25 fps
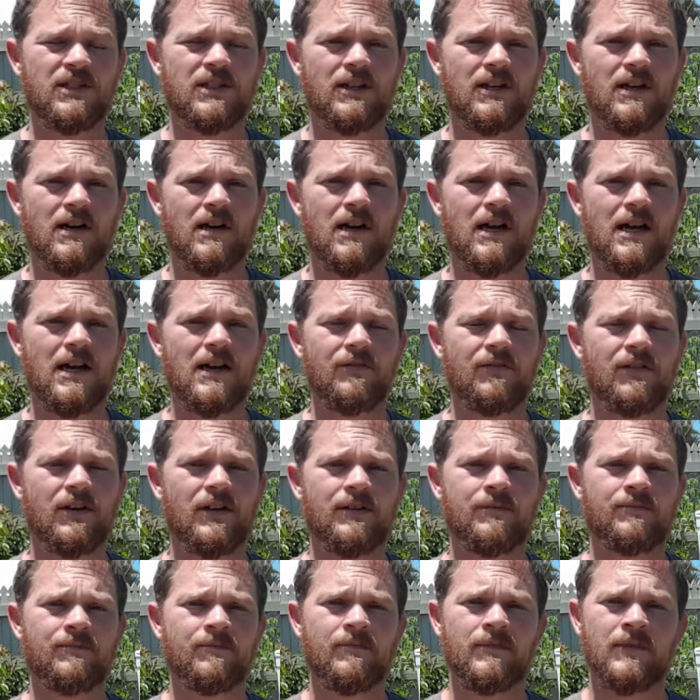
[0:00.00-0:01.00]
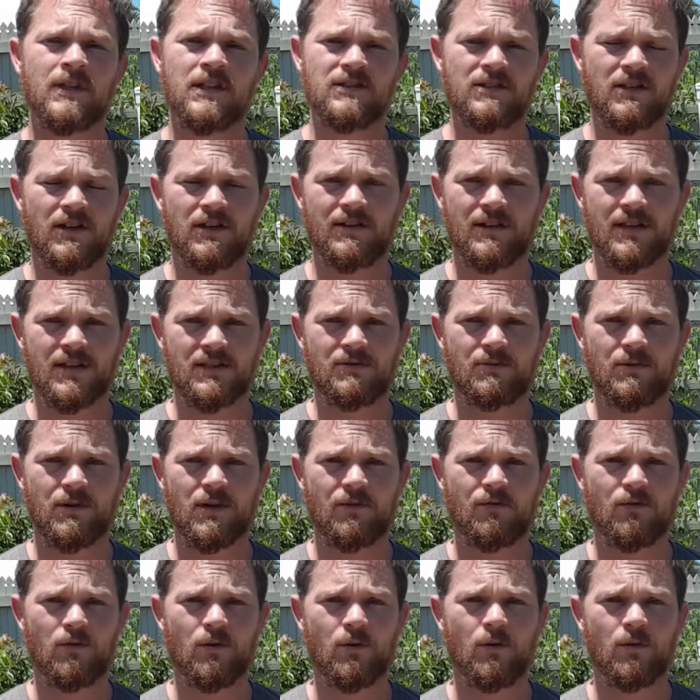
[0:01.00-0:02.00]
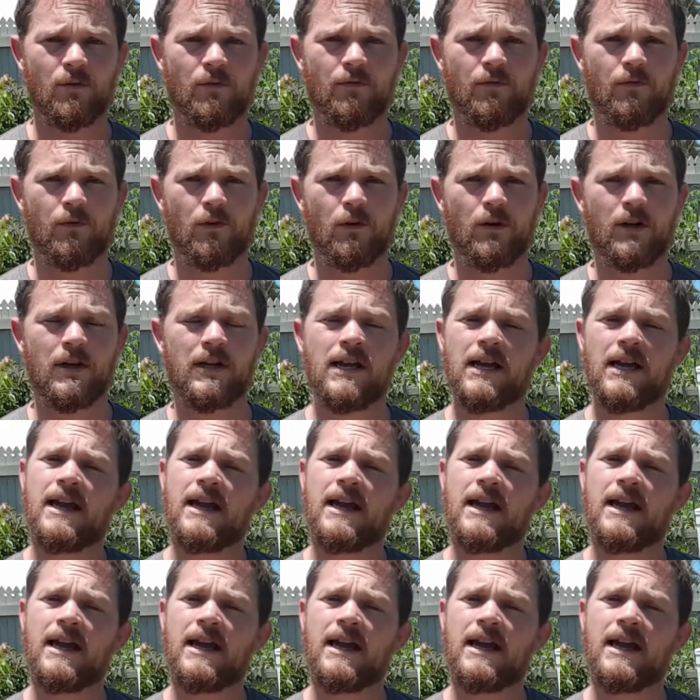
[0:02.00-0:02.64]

to your hive. So that's what I've gone for.